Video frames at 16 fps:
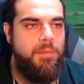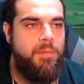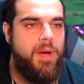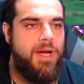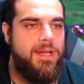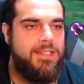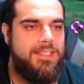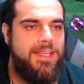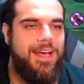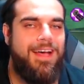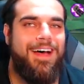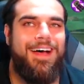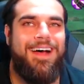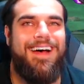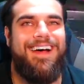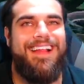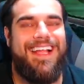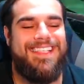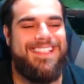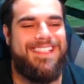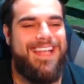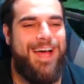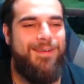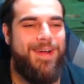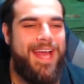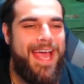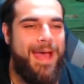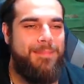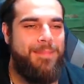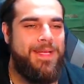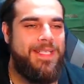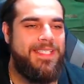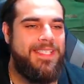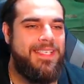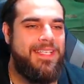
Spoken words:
but that's not what happened.